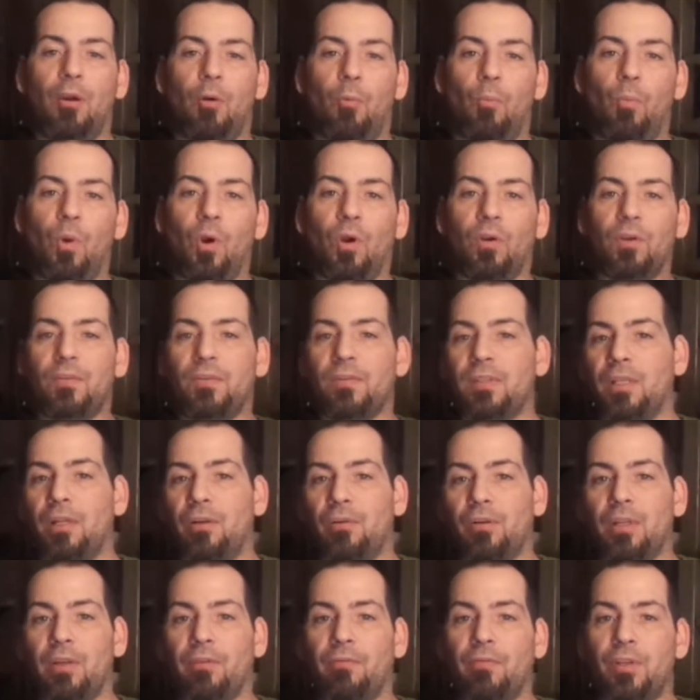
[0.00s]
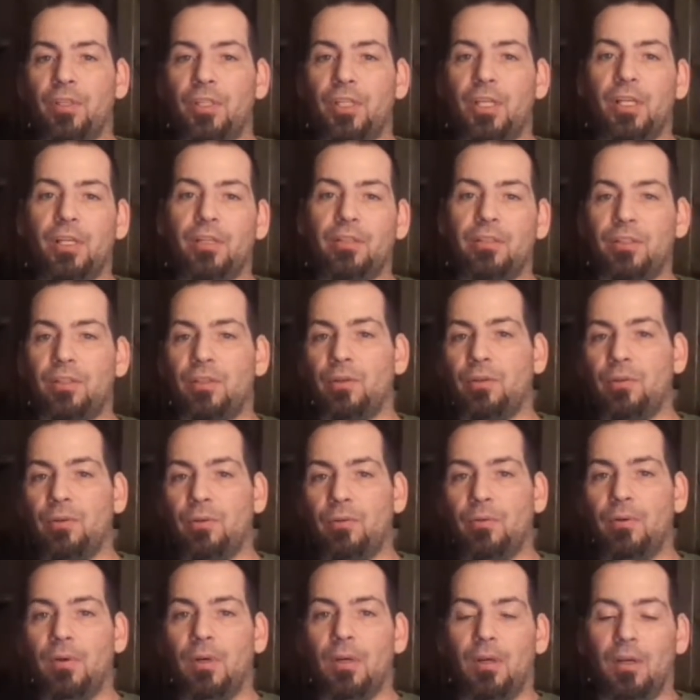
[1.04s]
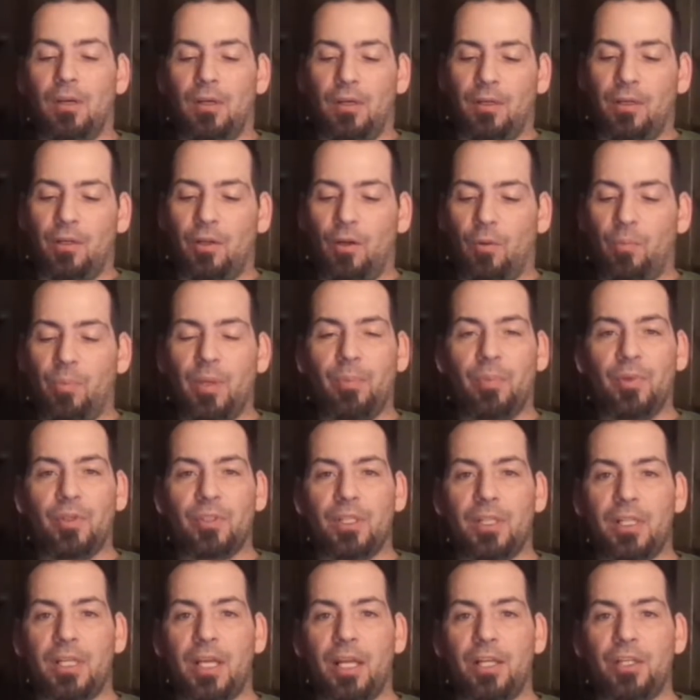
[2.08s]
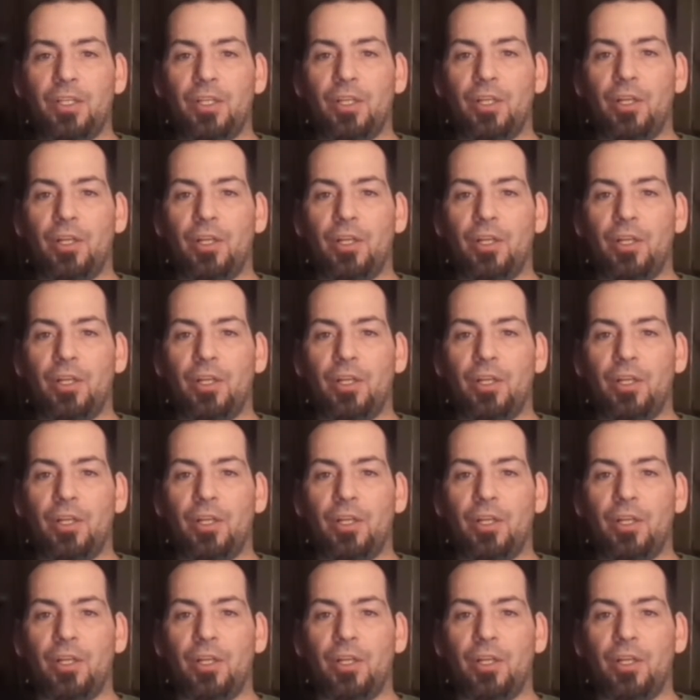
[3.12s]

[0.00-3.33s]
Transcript: morphs, you know, different genes to, you know, people's attention.